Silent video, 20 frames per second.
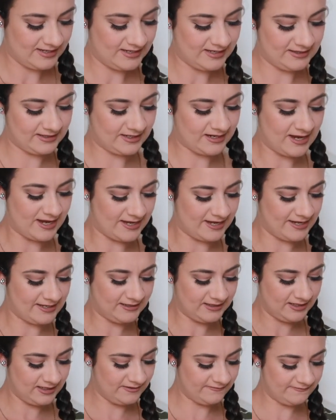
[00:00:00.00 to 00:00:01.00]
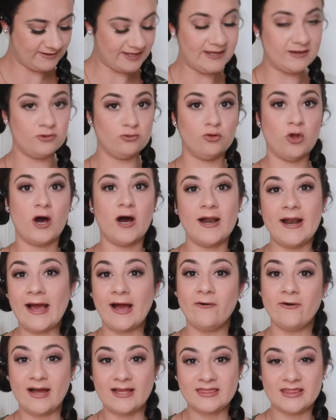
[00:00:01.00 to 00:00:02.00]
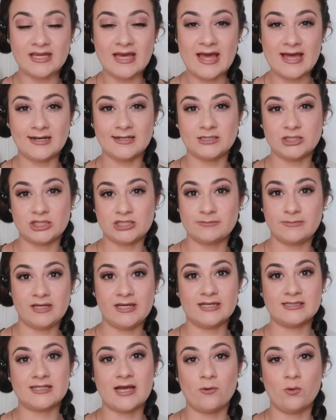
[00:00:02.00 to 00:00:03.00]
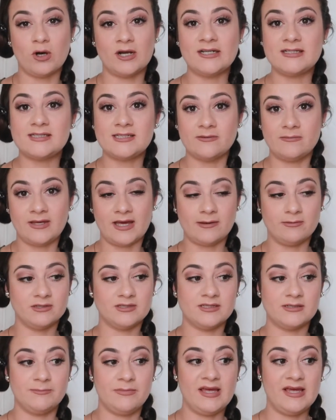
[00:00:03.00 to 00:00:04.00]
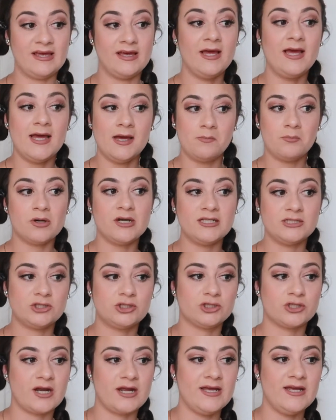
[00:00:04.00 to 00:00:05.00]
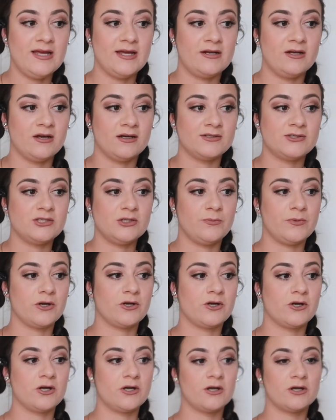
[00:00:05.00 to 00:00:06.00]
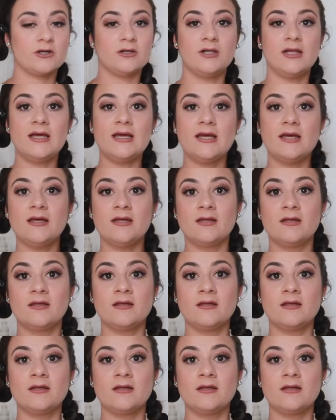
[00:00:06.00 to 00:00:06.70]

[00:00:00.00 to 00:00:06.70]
And then I leave like a lot out at the end just because I want it to be able to be pretty straight and not super curly.